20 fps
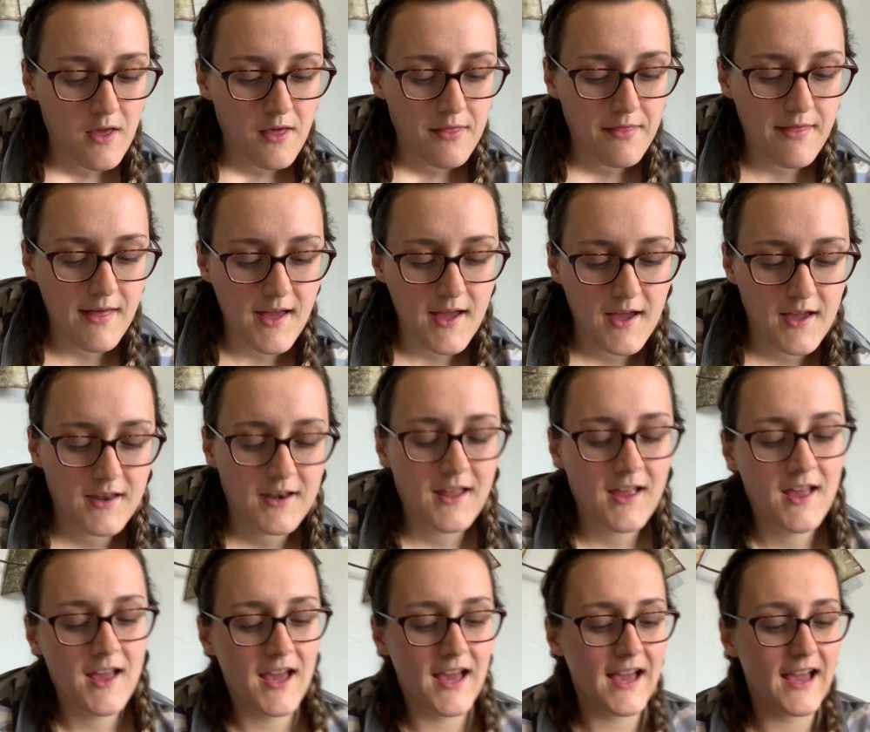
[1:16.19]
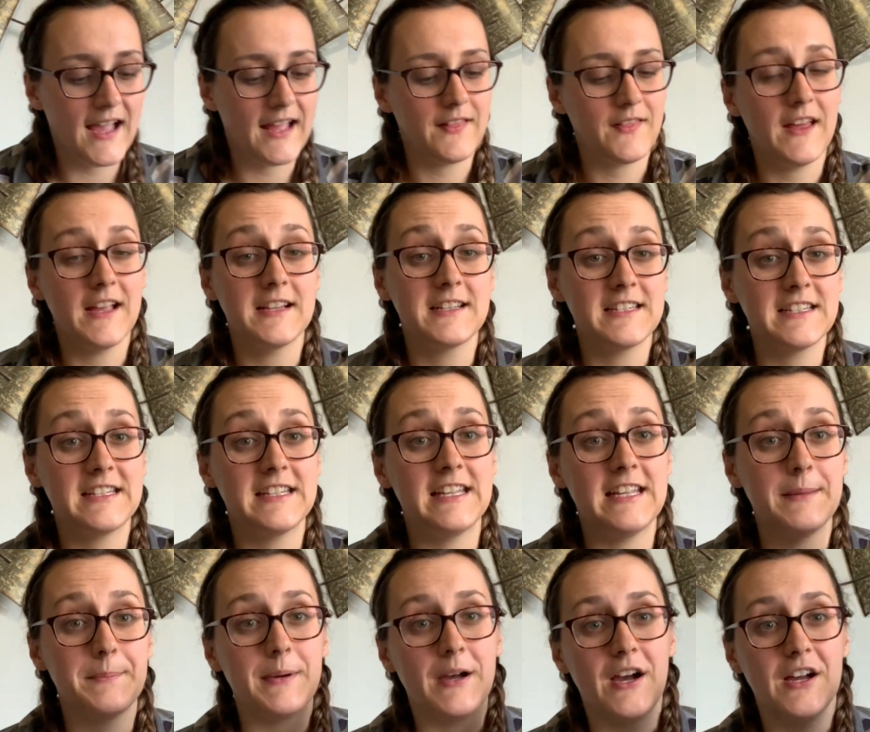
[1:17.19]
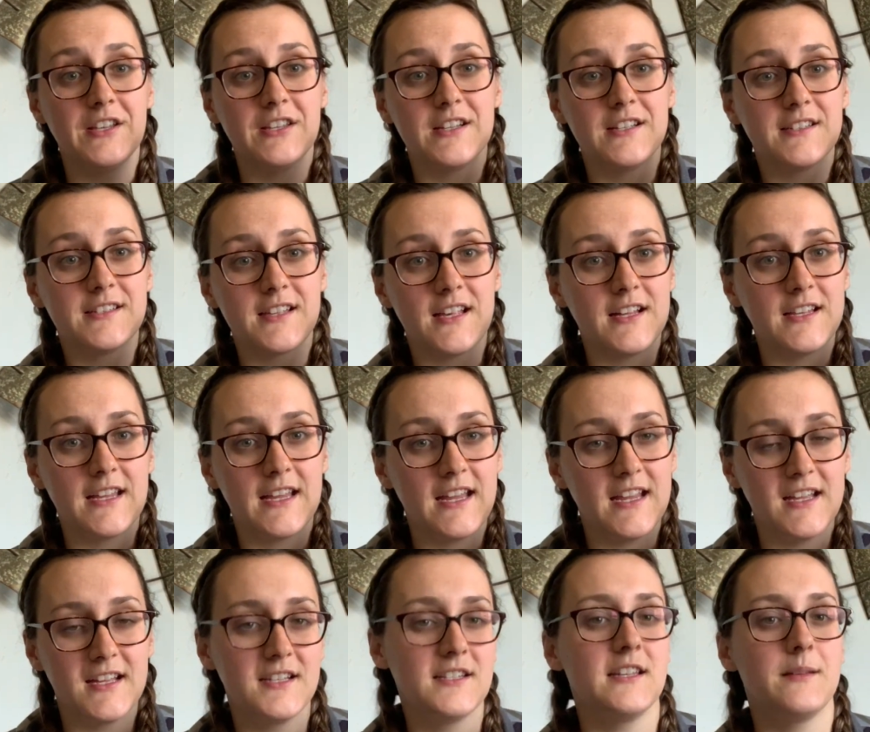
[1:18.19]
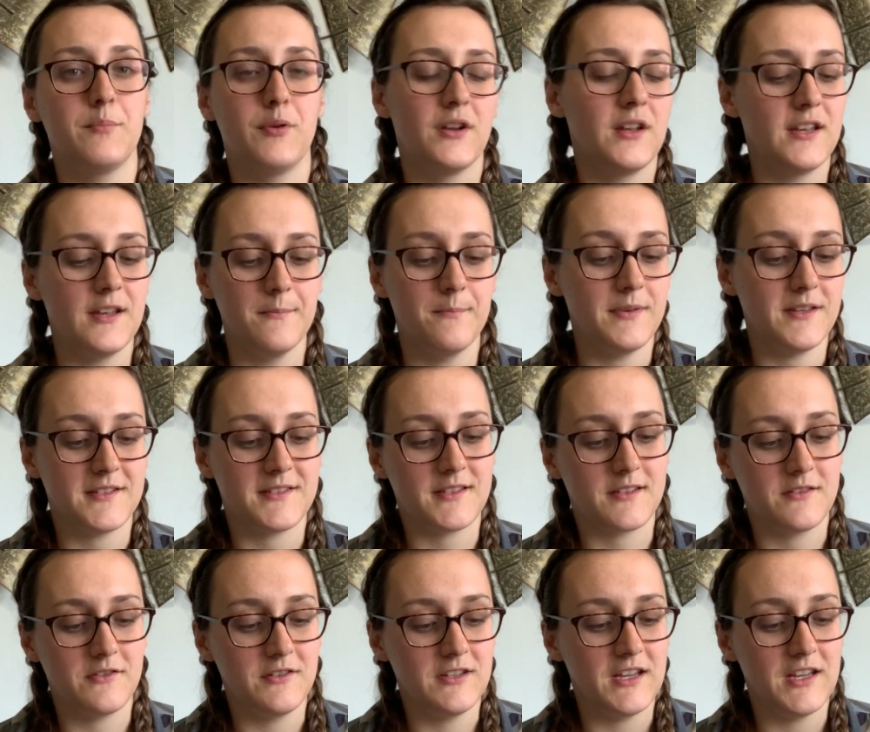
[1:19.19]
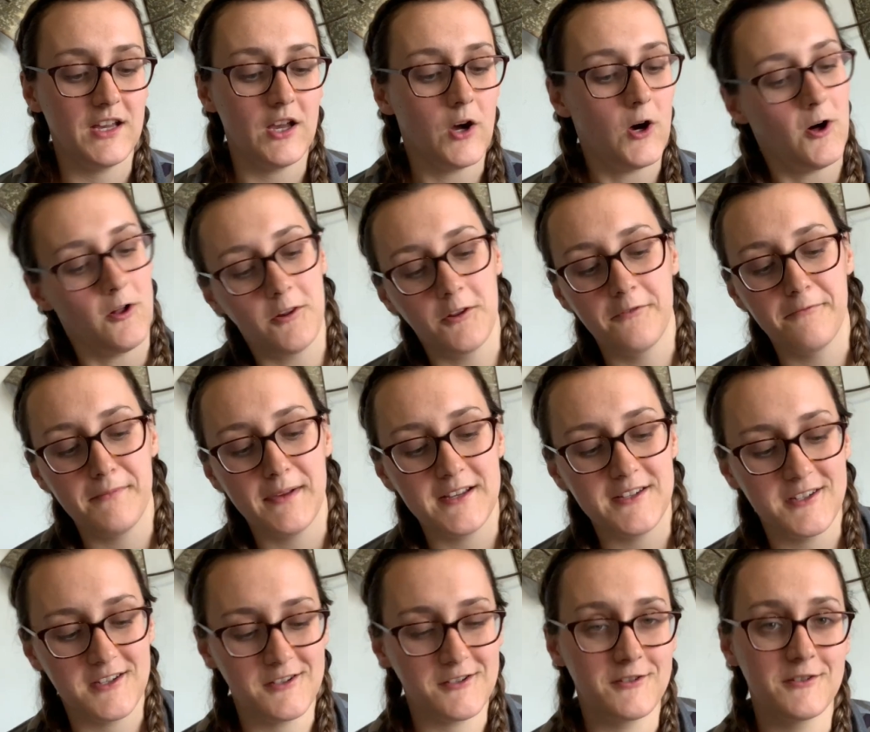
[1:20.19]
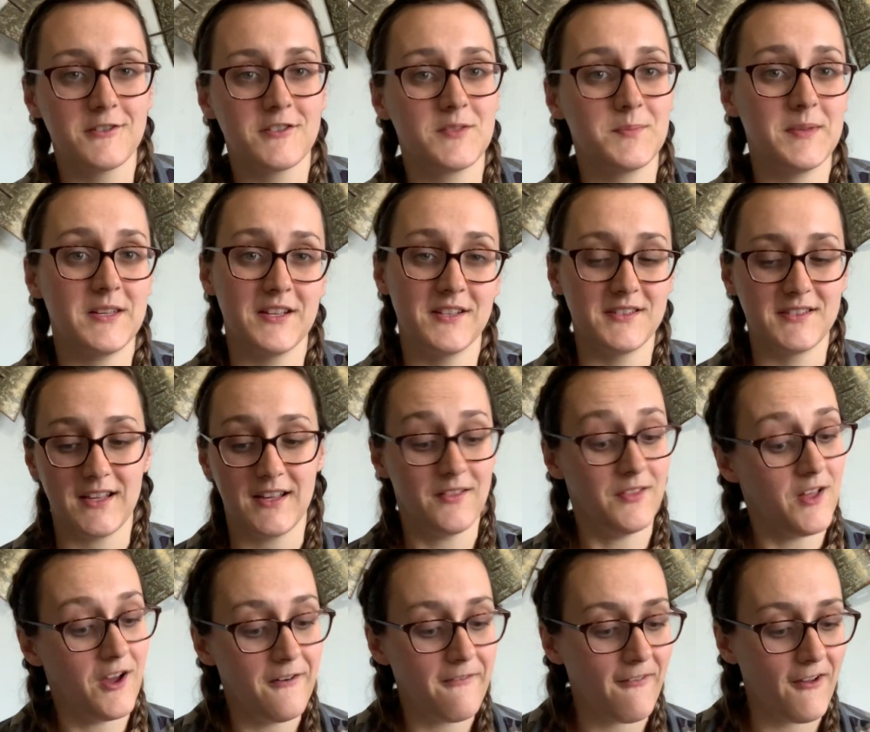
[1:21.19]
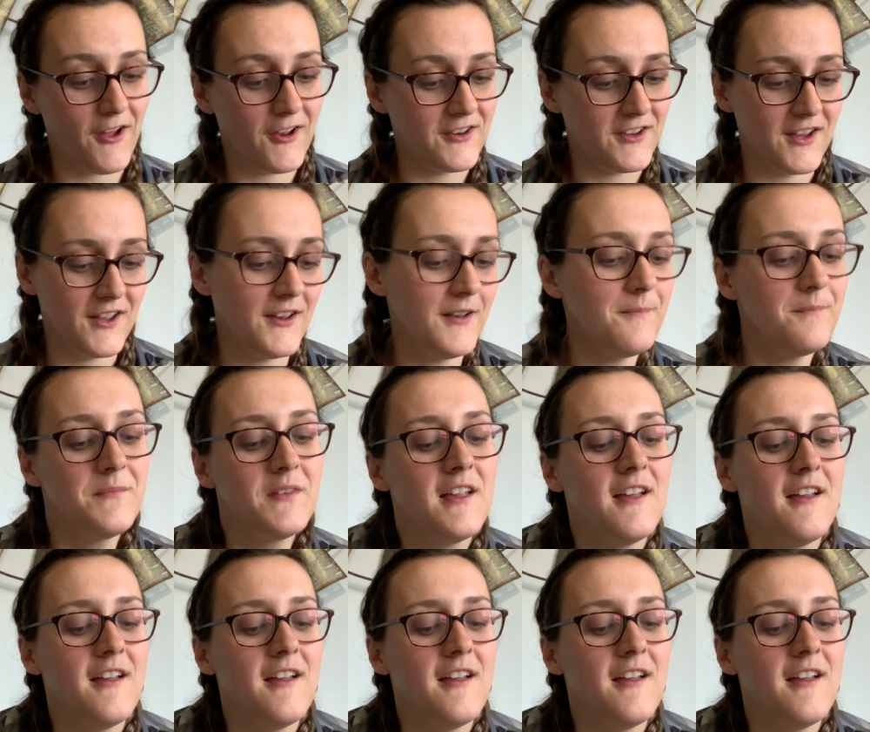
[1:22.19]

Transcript: Then I like to keep onions on hand. I put it in basically all of my dinners because I love onion.